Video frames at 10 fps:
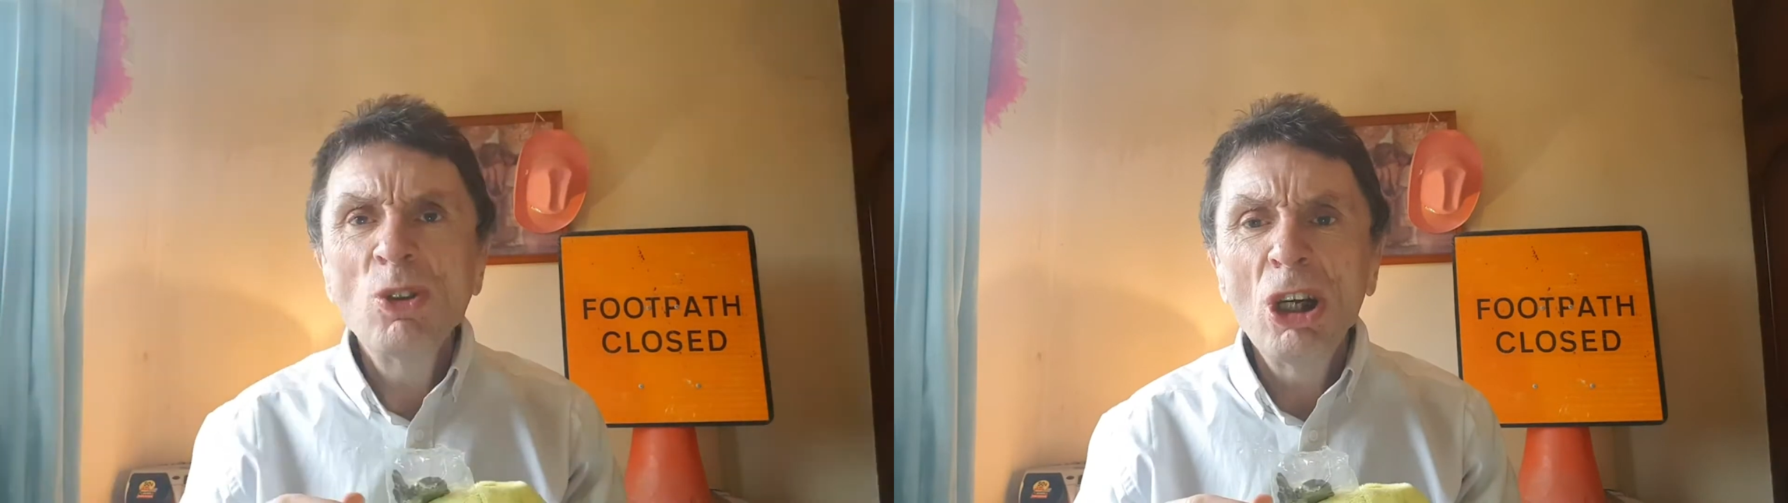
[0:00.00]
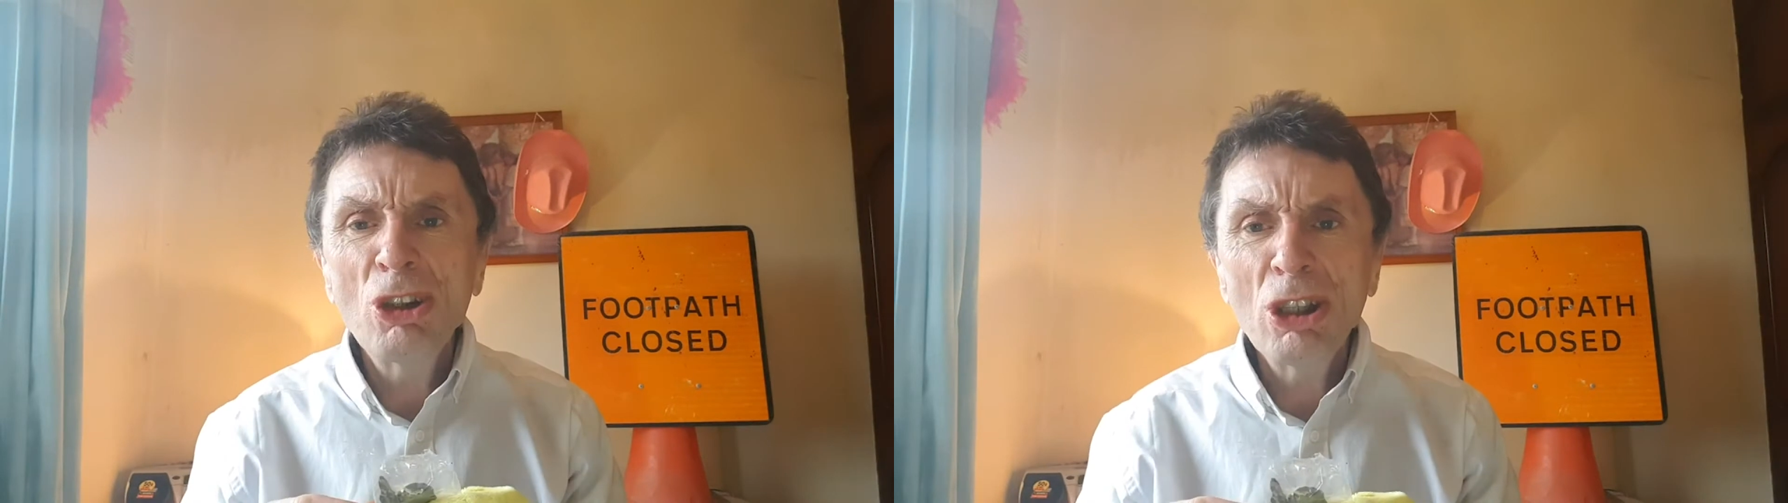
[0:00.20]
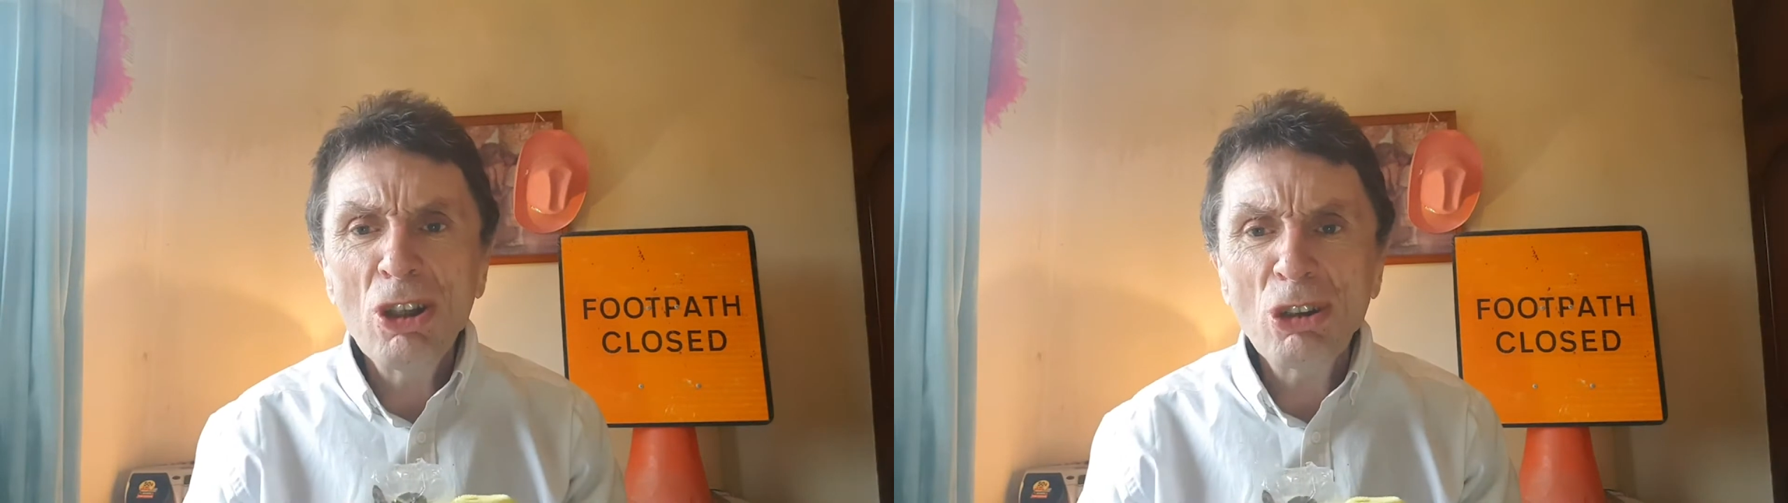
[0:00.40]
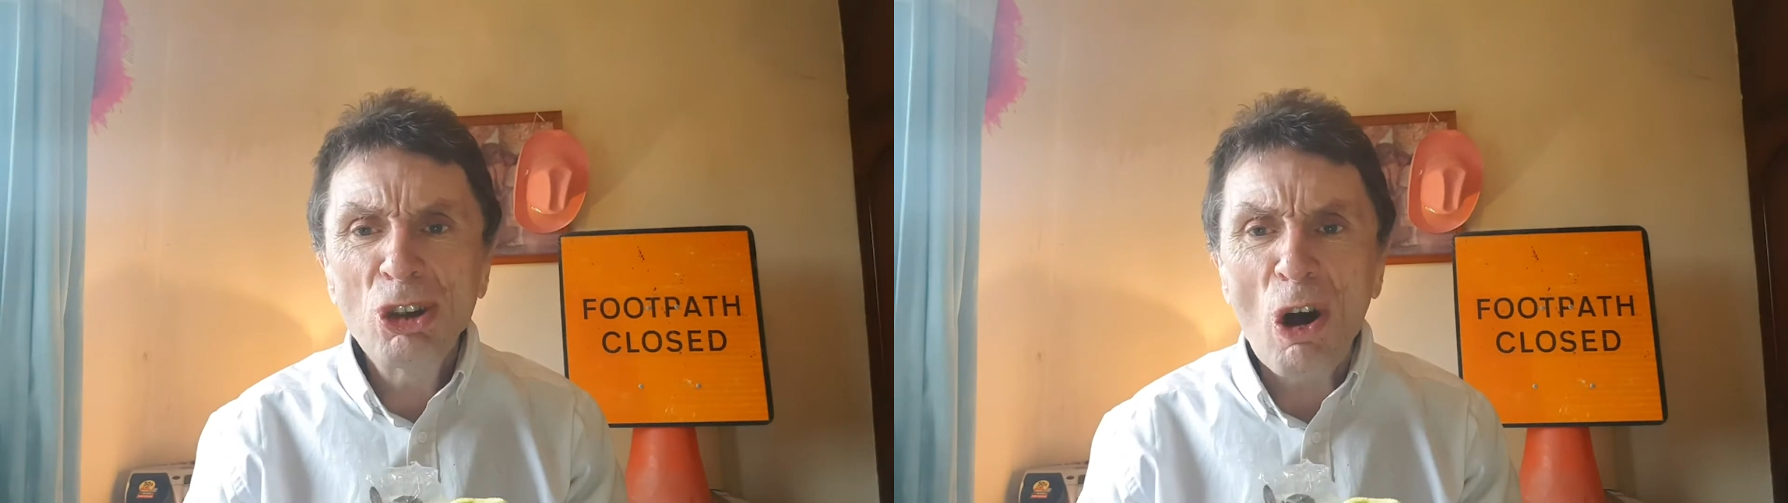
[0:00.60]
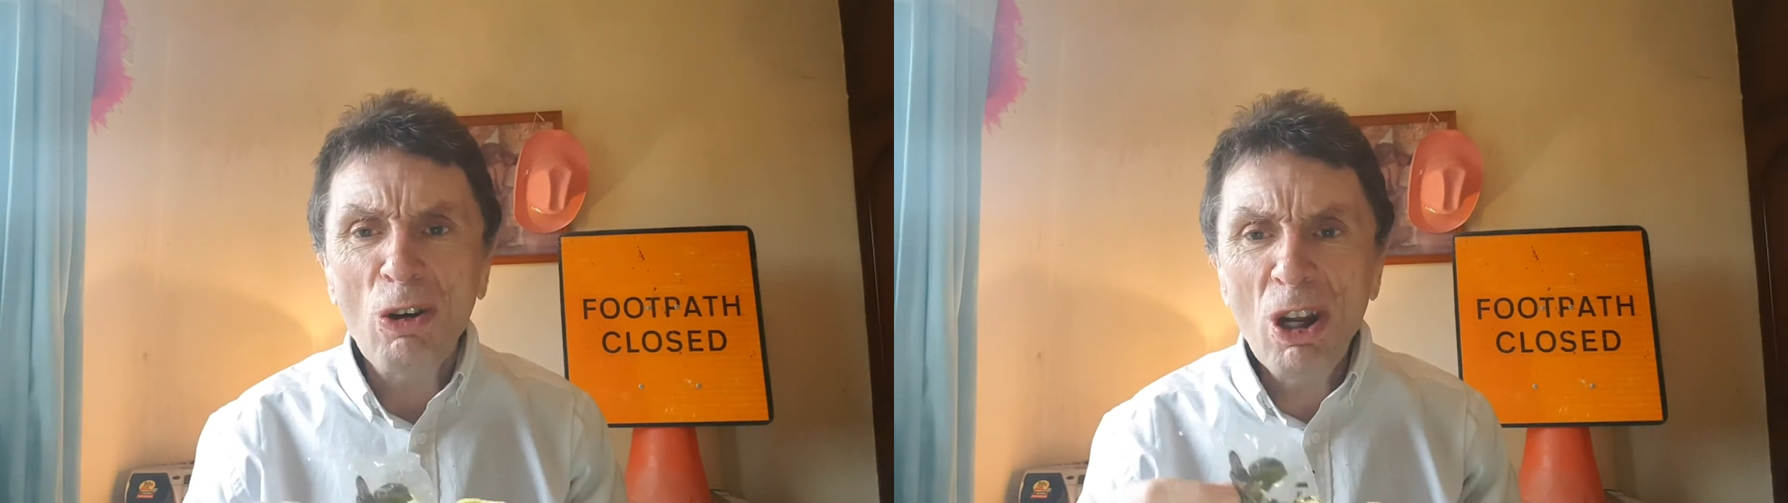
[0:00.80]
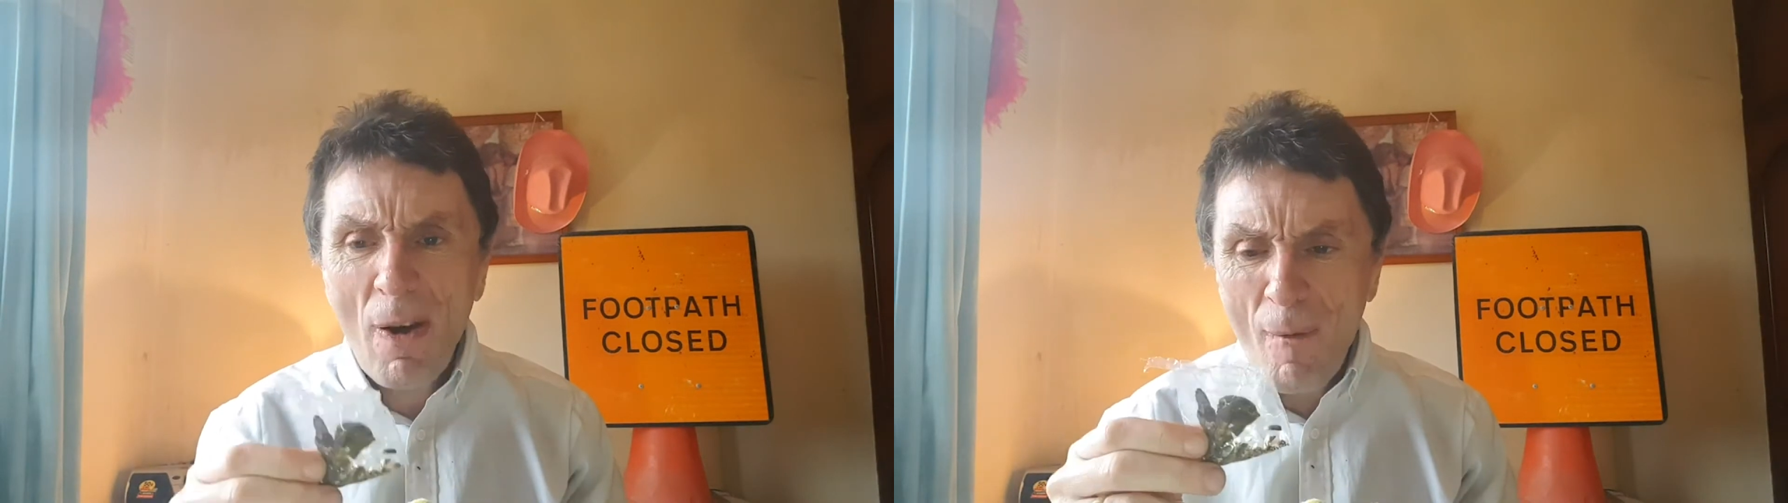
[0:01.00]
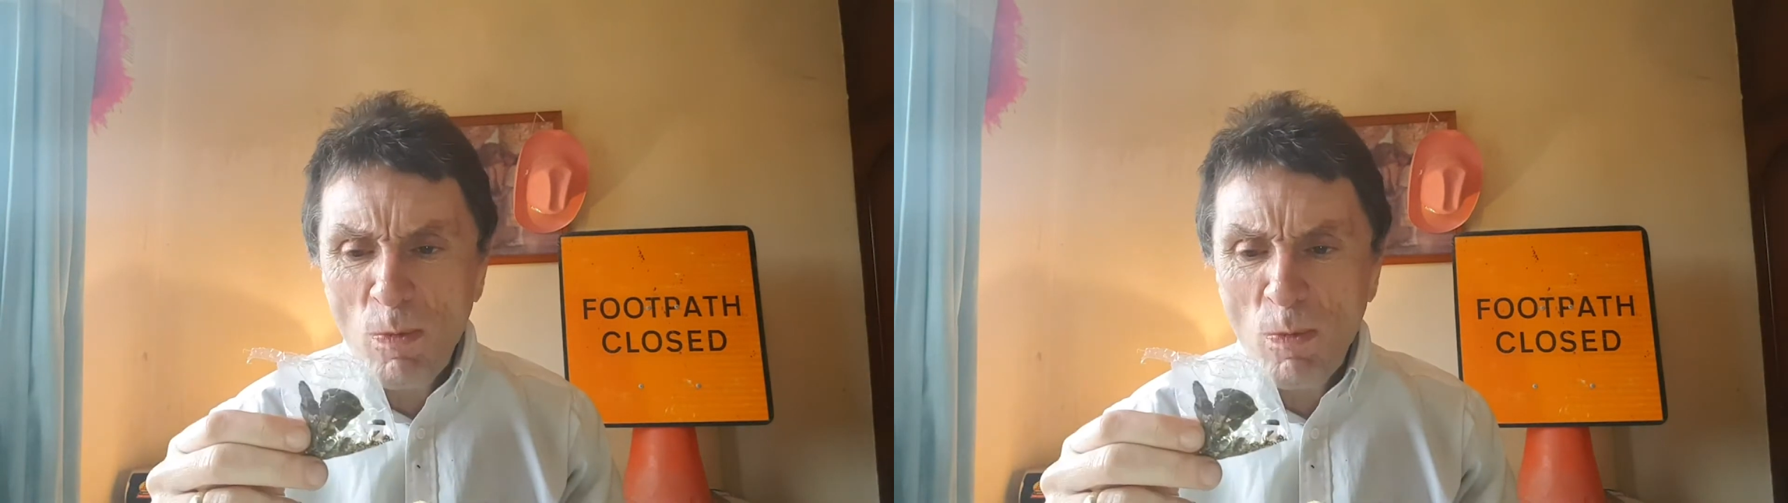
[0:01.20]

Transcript: You sure it's not chocolate?